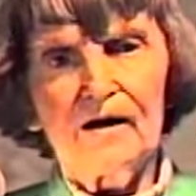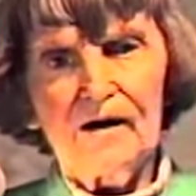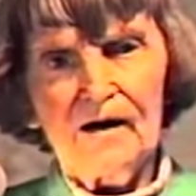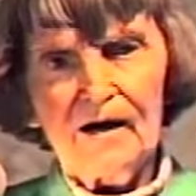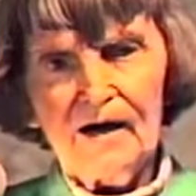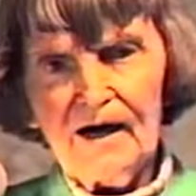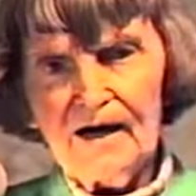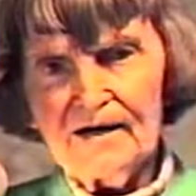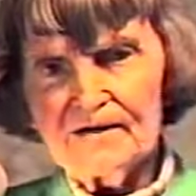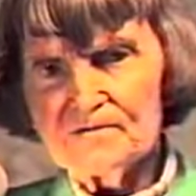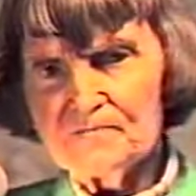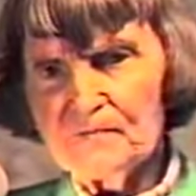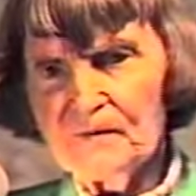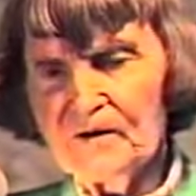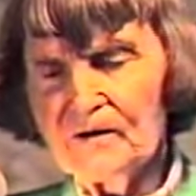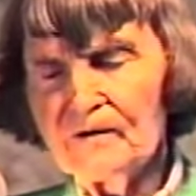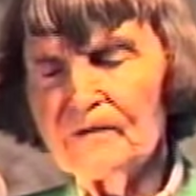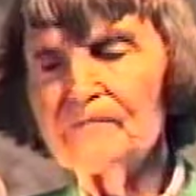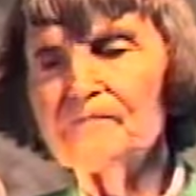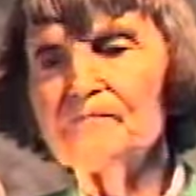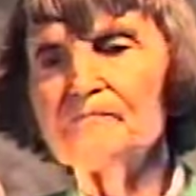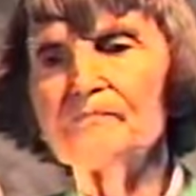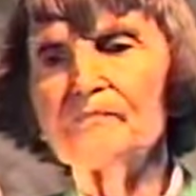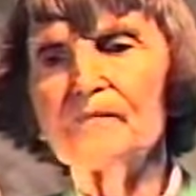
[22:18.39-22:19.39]

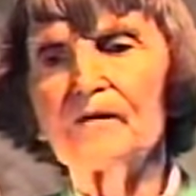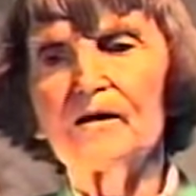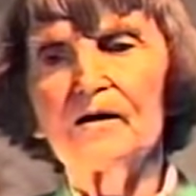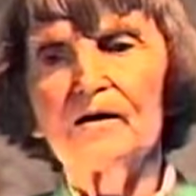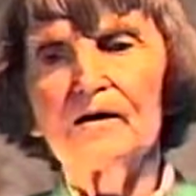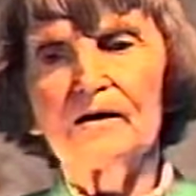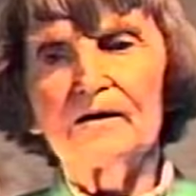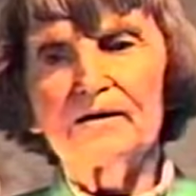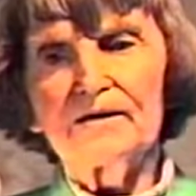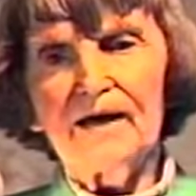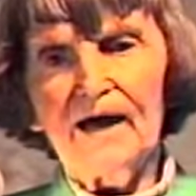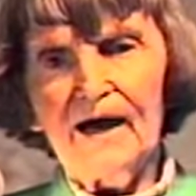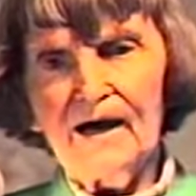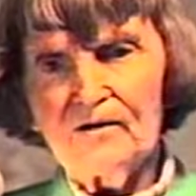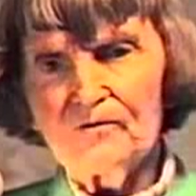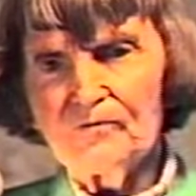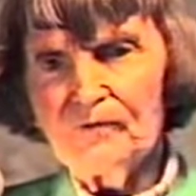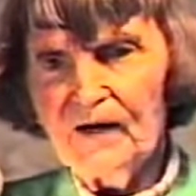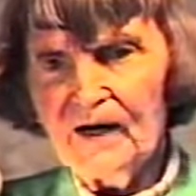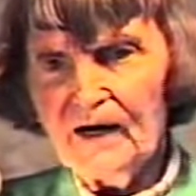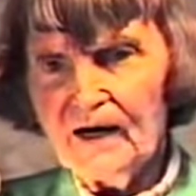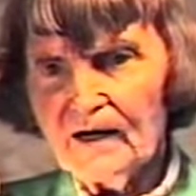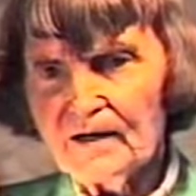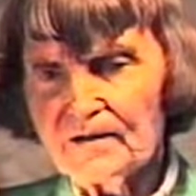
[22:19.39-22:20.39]
asthma,
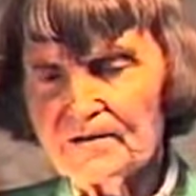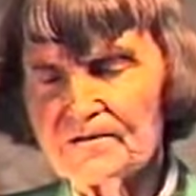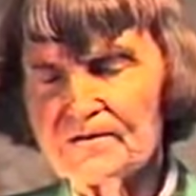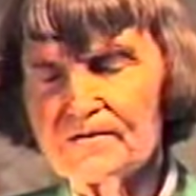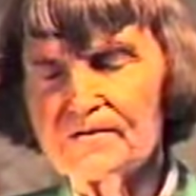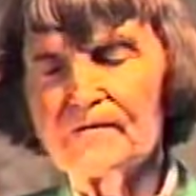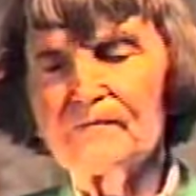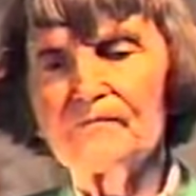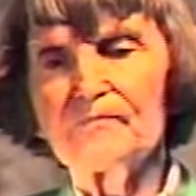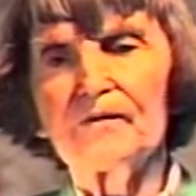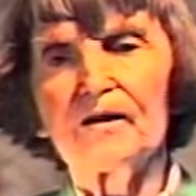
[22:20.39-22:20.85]
cataracts,